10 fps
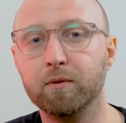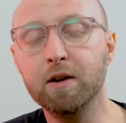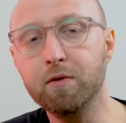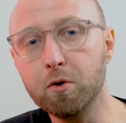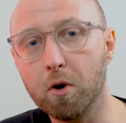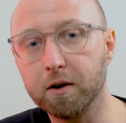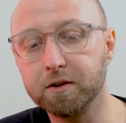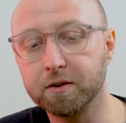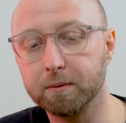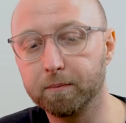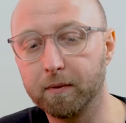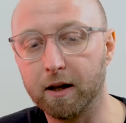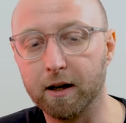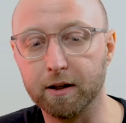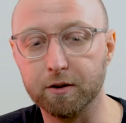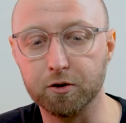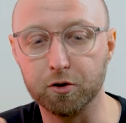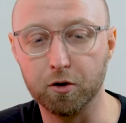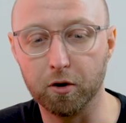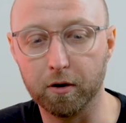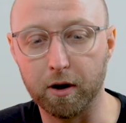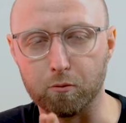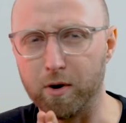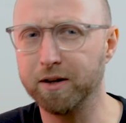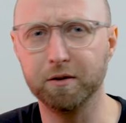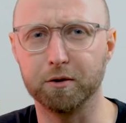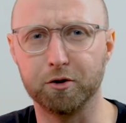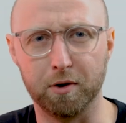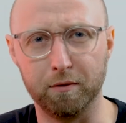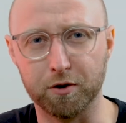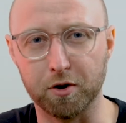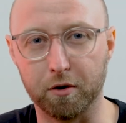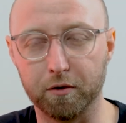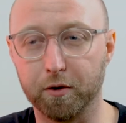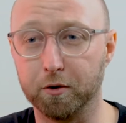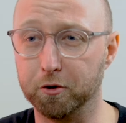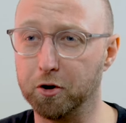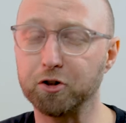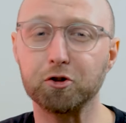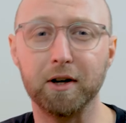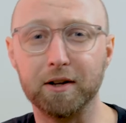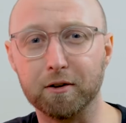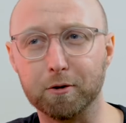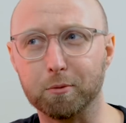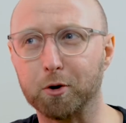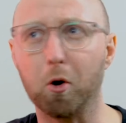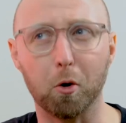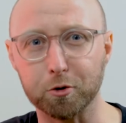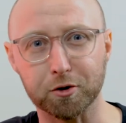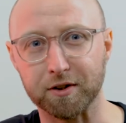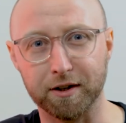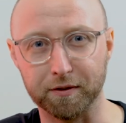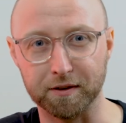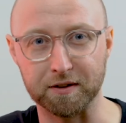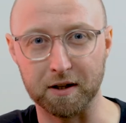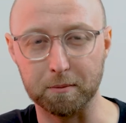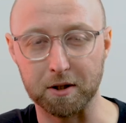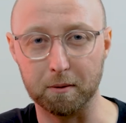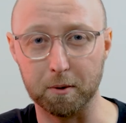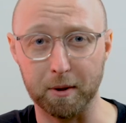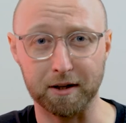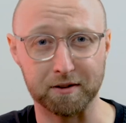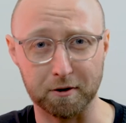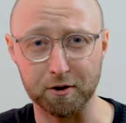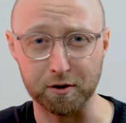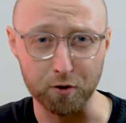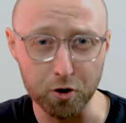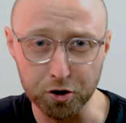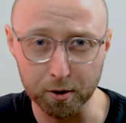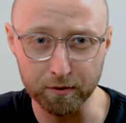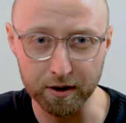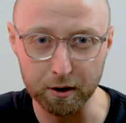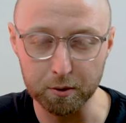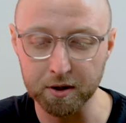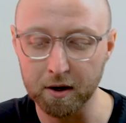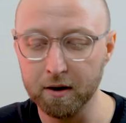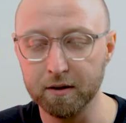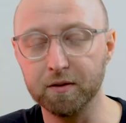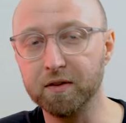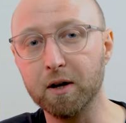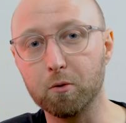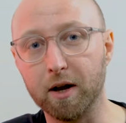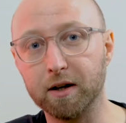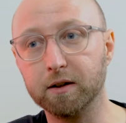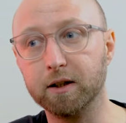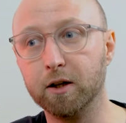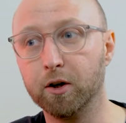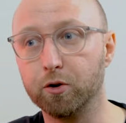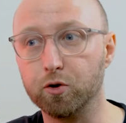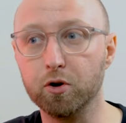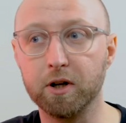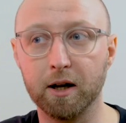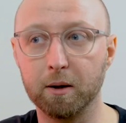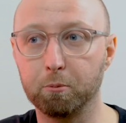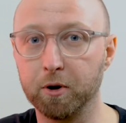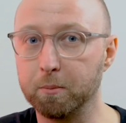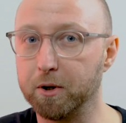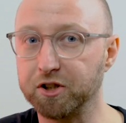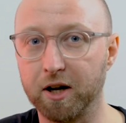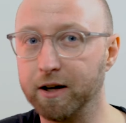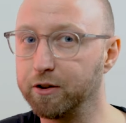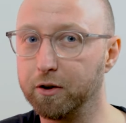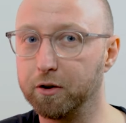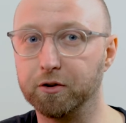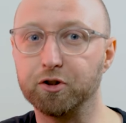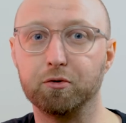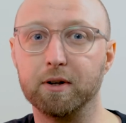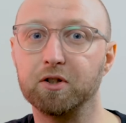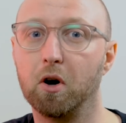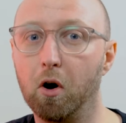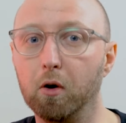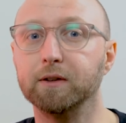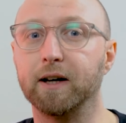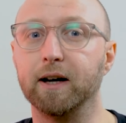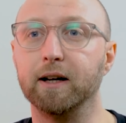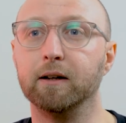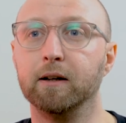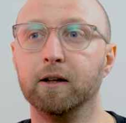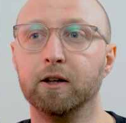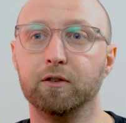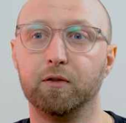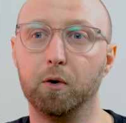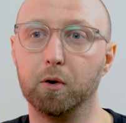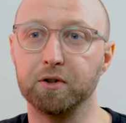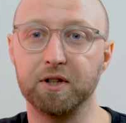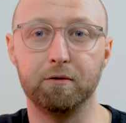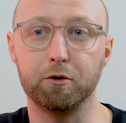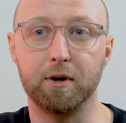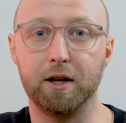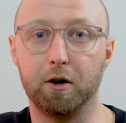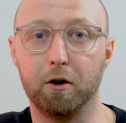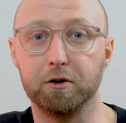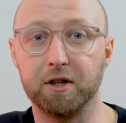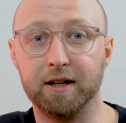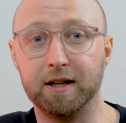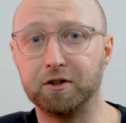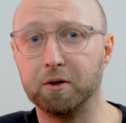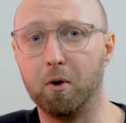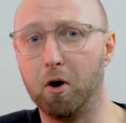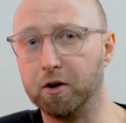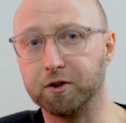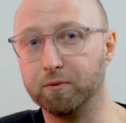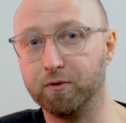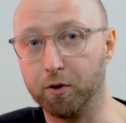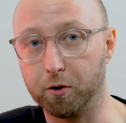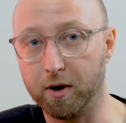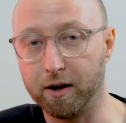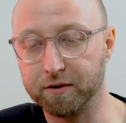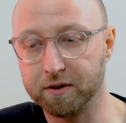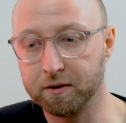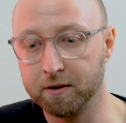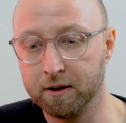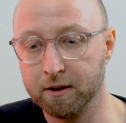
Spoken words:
If you're out and you're a regular street photographer and you're not trying to record yourself at the same time to make a series of YouTube videos, then theoretically you can pretty much hang out on the streets all day for 7 or 8 hours and get some awesome photographs.